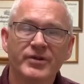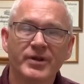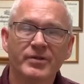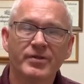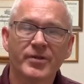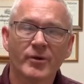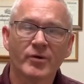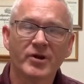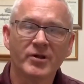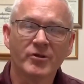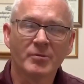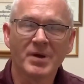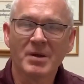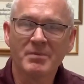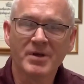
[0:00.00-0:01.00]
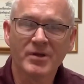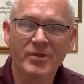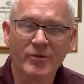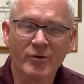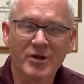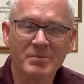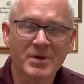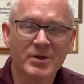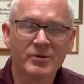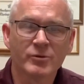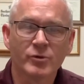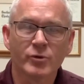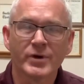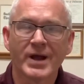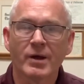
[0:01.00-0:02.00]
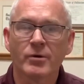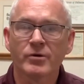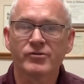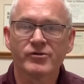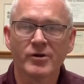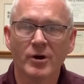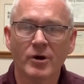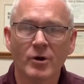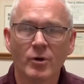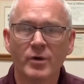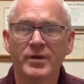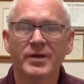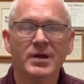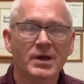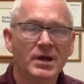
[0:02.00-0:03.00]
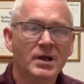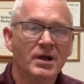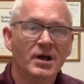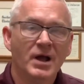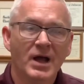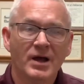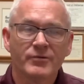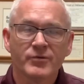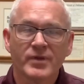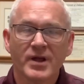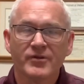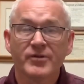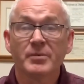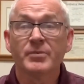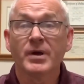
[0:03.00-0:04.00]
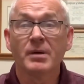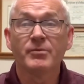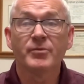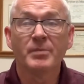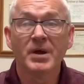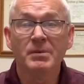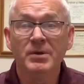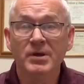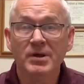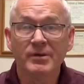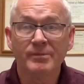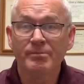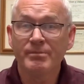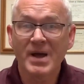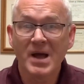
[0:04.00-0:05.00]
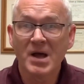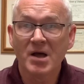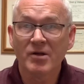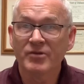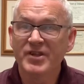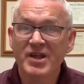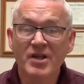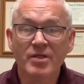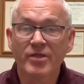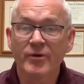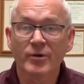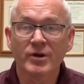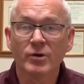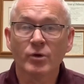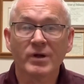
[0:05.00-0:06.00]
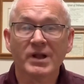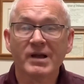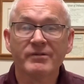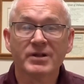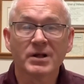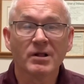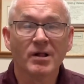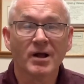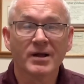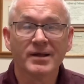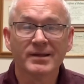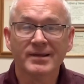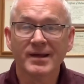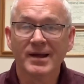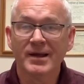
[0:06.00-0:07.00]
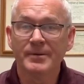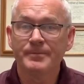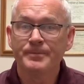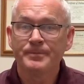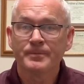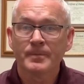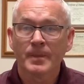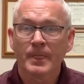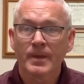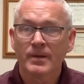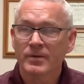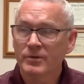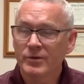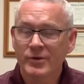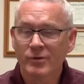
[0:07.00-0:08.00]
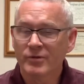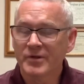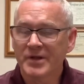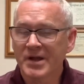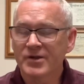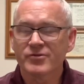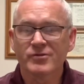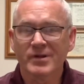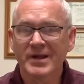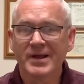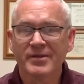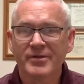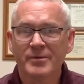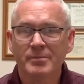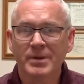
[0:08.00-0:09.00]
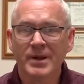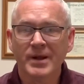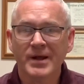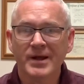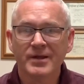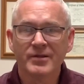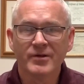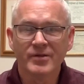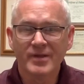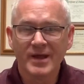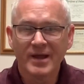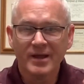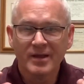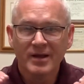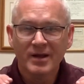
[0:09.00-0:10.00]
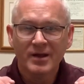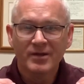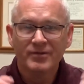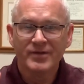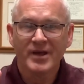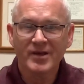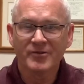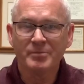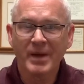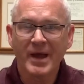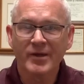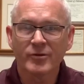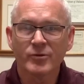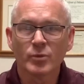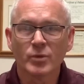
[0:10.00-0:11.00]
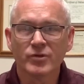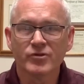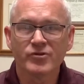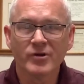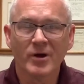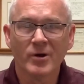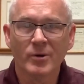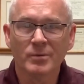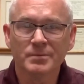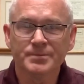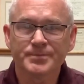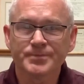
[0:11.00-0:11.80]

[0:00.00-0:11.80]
to 10:30, and there might be a 30-minute or an hour show. And after that, sometimes maybe about 10:30 or 11 o'clock at night, you'd hear the national anthem playing, then that test pattern would show.